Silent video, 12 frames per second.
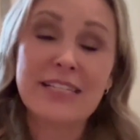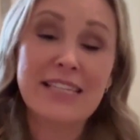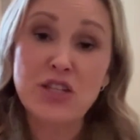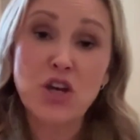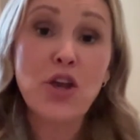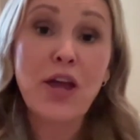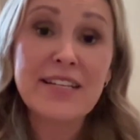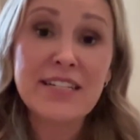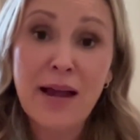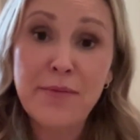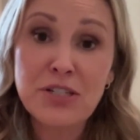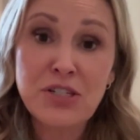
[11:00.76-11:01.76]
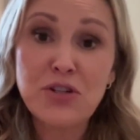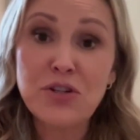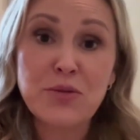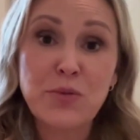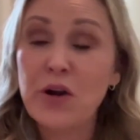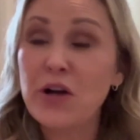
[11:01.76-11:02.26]
that's all you had time to do,
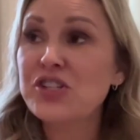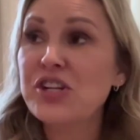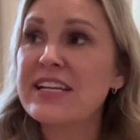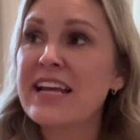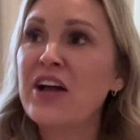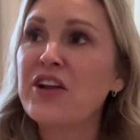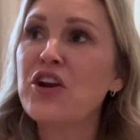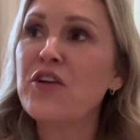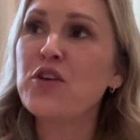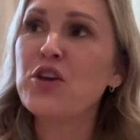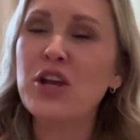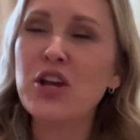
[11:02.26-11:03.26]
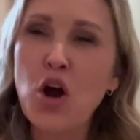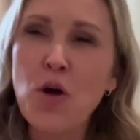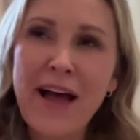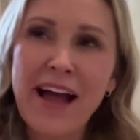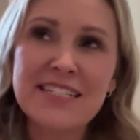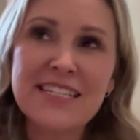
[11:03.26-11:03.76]
because we were all shut down. If you can go
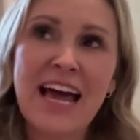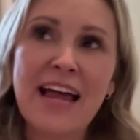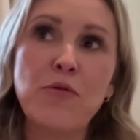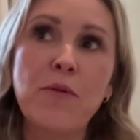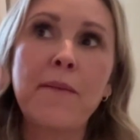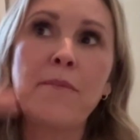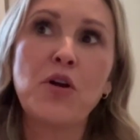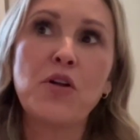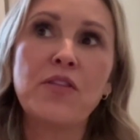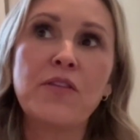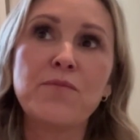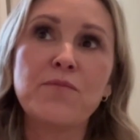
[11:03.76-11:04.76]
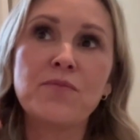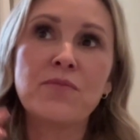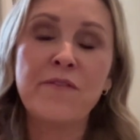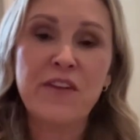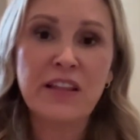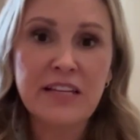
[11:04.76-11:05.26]
back to that and remember the
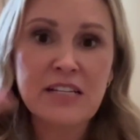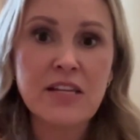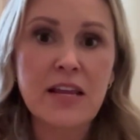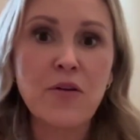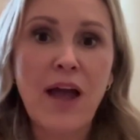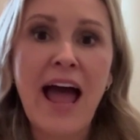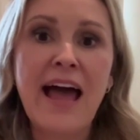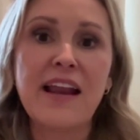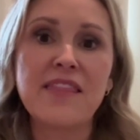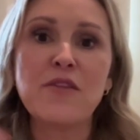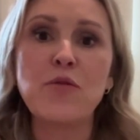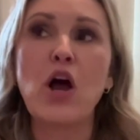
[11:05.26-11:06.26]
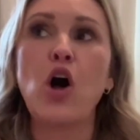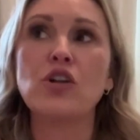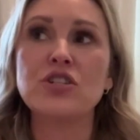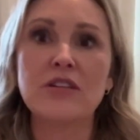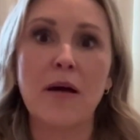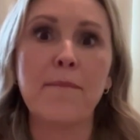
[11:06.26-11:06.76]
feelings that you had, I think we all
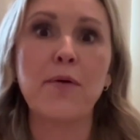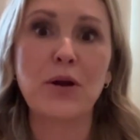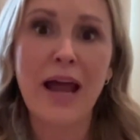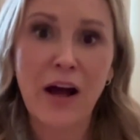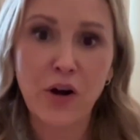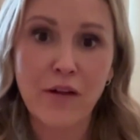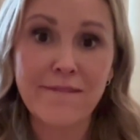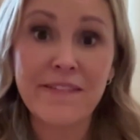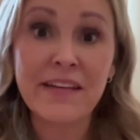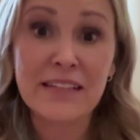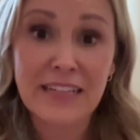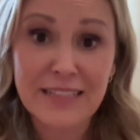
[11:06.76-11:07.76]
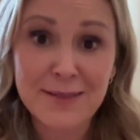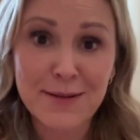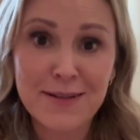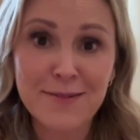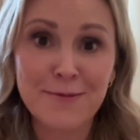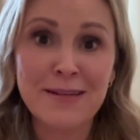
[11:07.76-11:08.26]
just got burnt out on feelings.
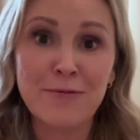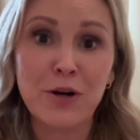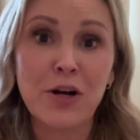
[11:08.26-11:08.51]
We were,